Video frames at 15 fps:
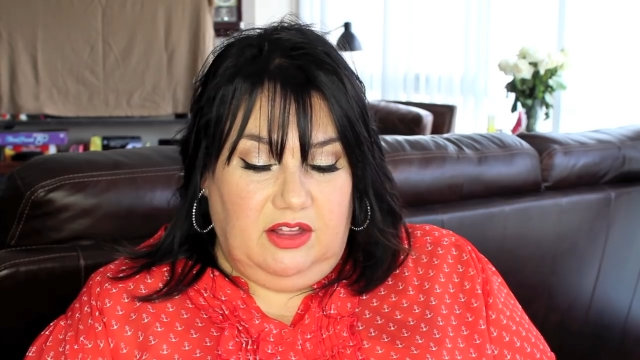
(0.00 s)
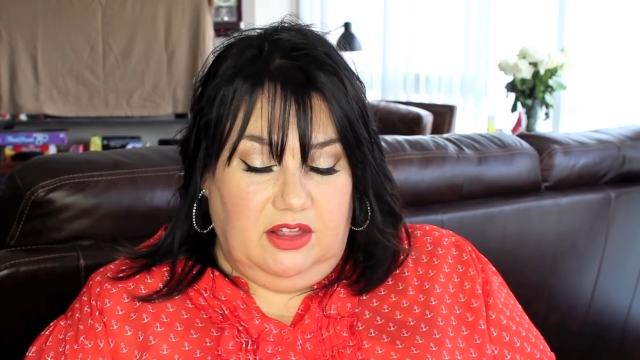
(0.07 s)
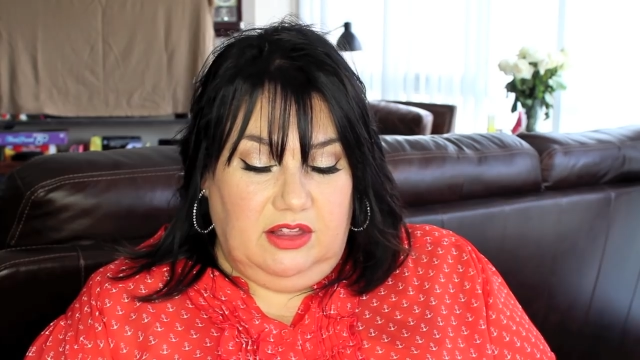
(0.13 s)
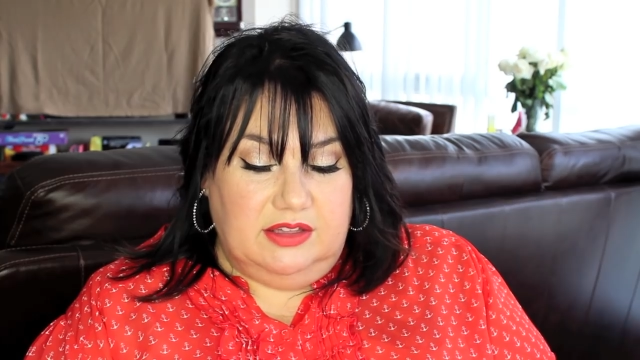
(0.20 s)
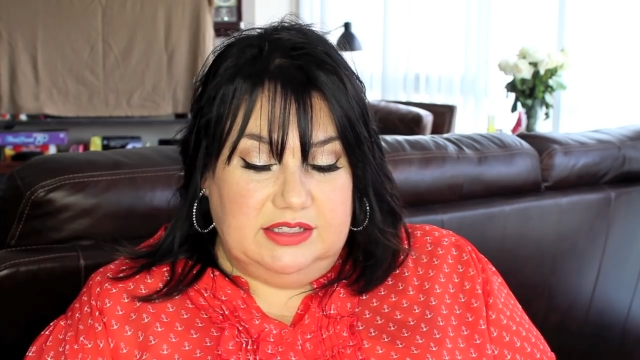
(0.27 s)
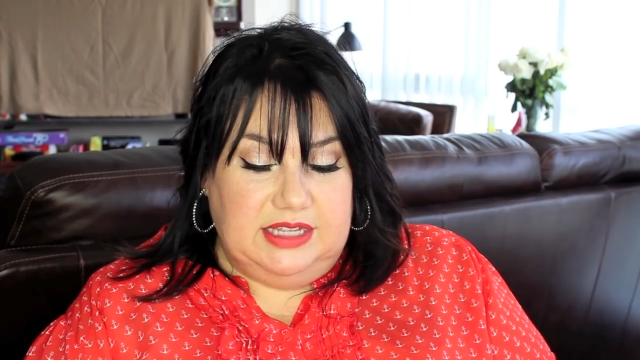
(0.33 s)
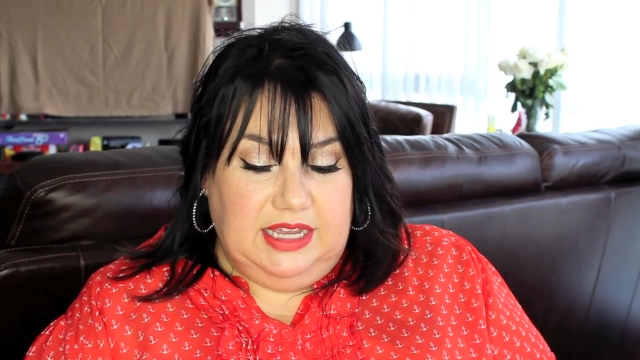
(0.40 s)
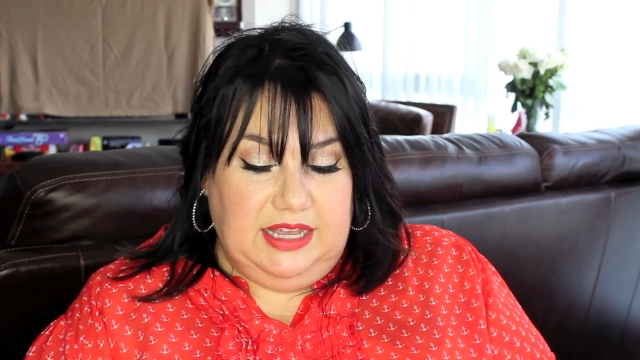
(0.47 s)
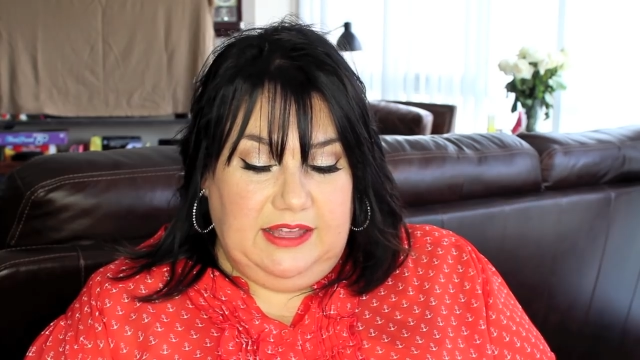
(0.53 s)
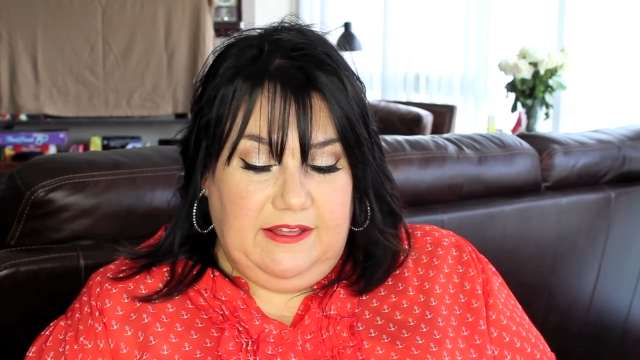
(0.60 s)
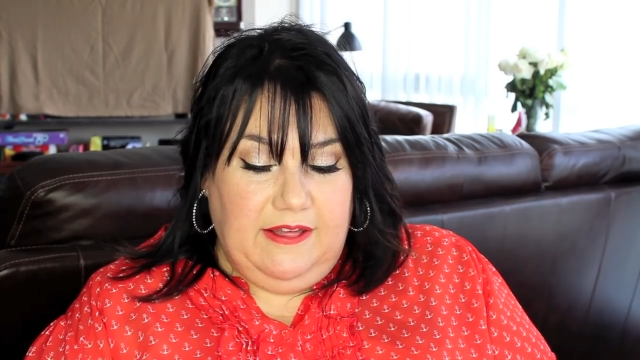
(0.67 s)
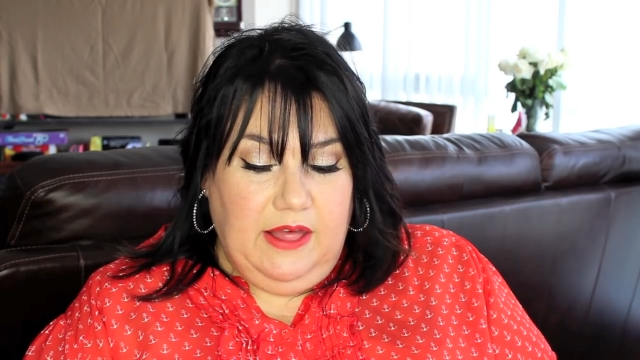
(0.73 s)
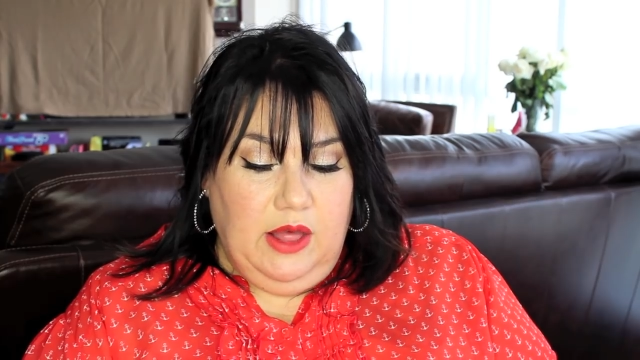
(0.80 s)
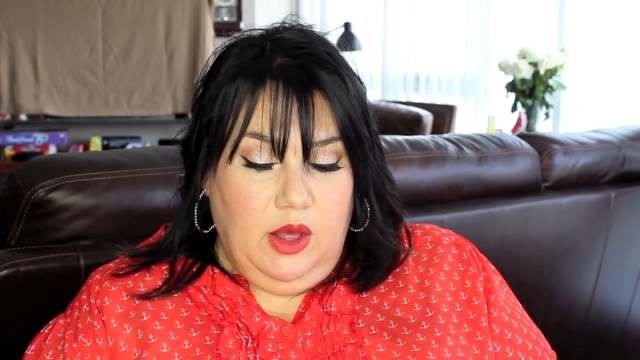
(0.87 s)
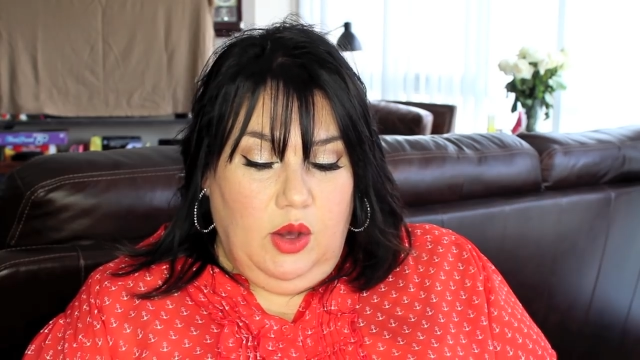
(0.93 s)
All
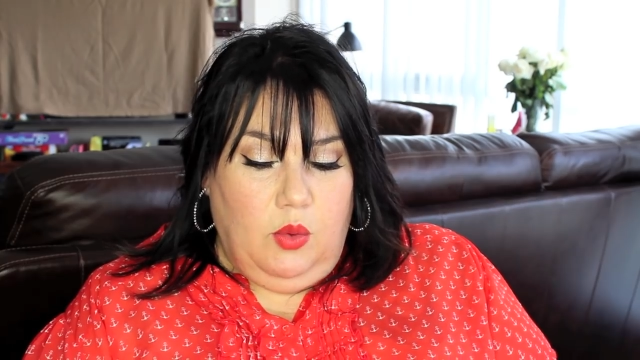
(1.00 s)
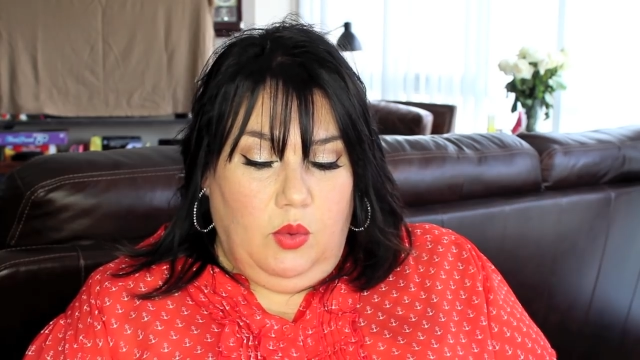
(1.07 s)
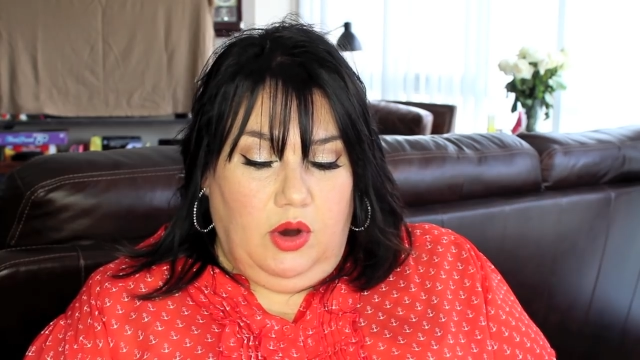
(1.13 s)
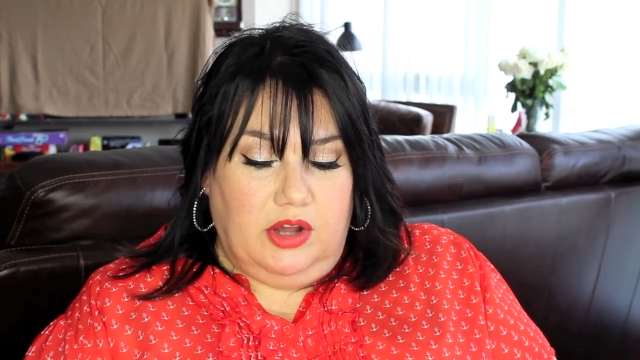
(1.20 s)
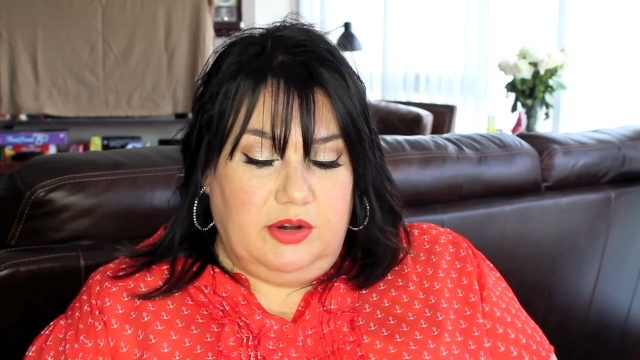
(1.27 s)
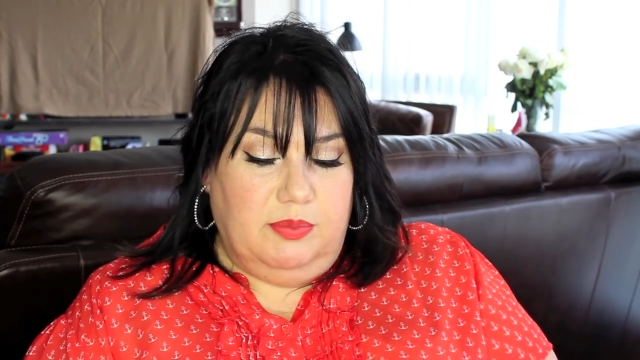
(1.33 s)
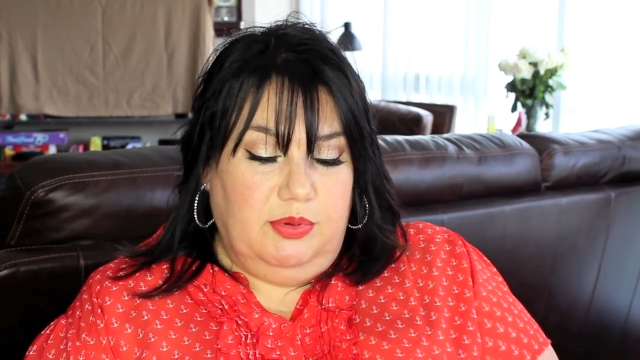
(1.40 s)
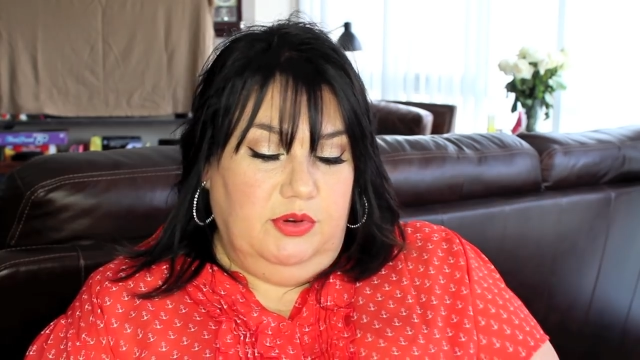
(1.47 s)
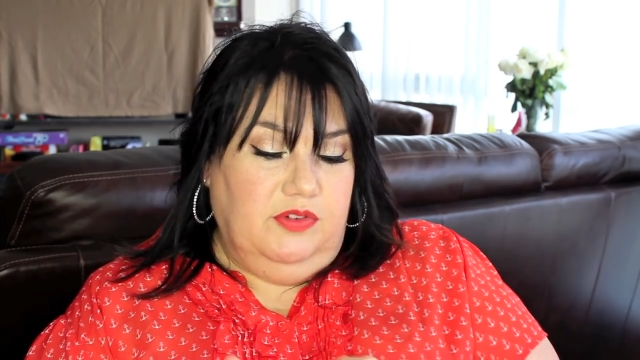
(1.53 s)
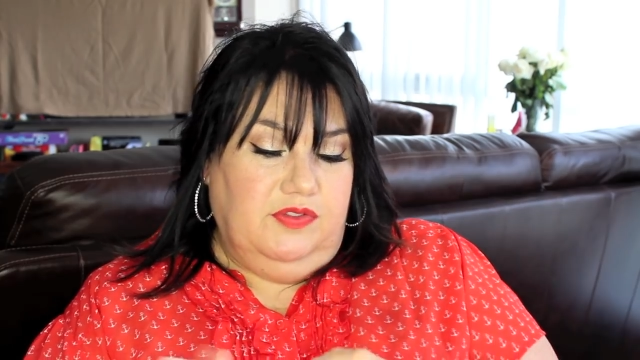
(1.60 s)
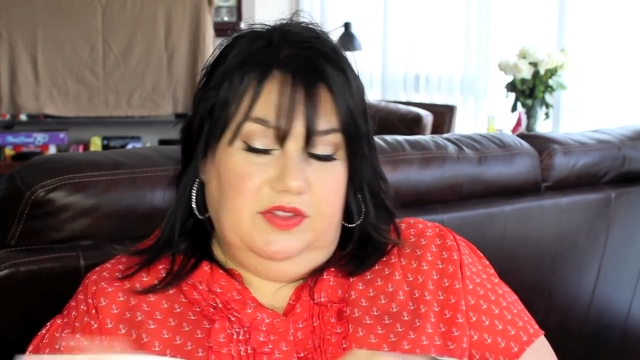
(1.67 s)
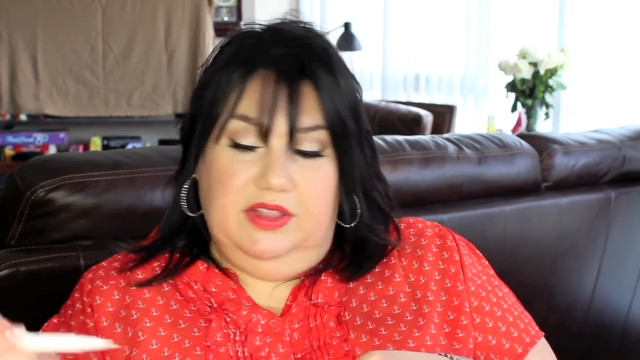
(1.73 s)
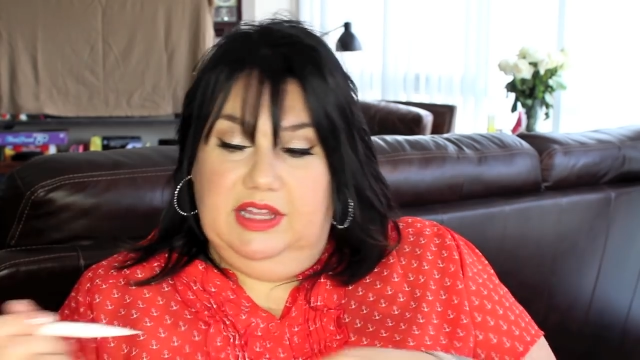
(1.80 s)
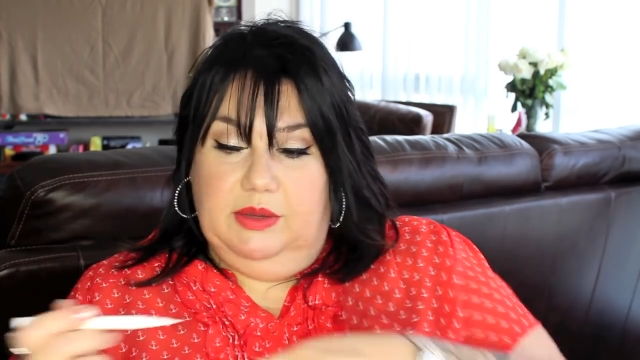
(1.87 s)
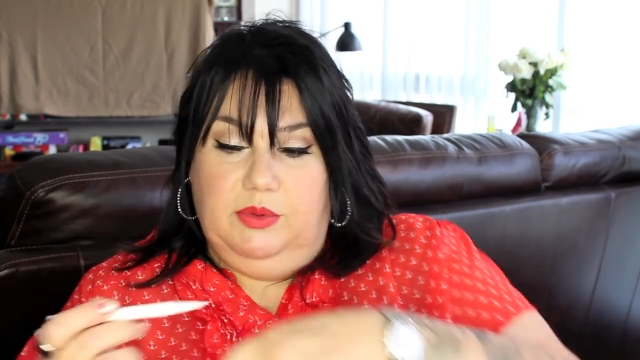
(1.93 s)
Day
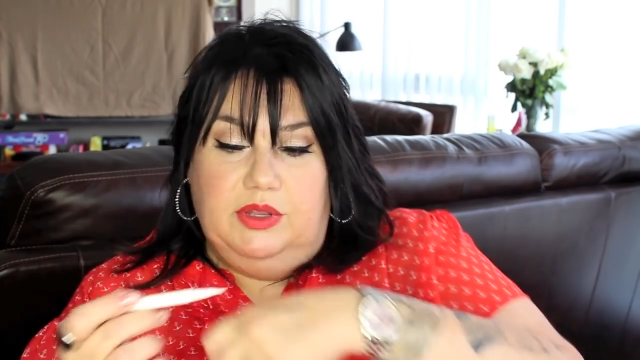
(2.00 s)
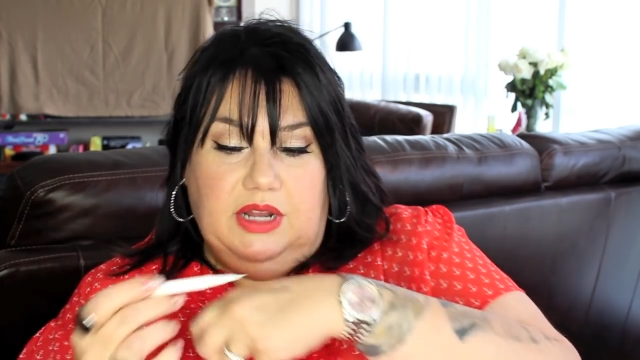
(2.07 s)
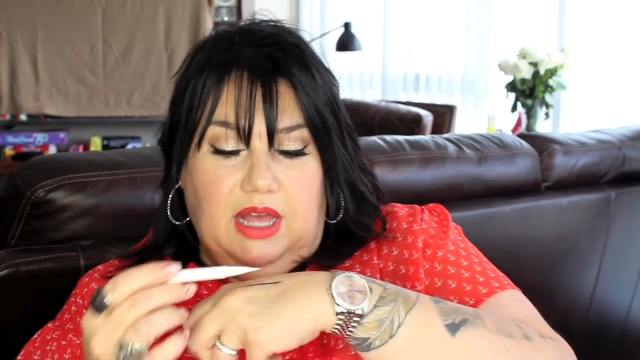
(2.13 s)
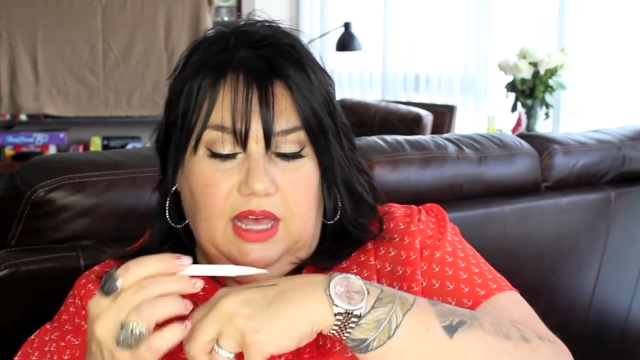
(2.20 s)
Waterproof Liquid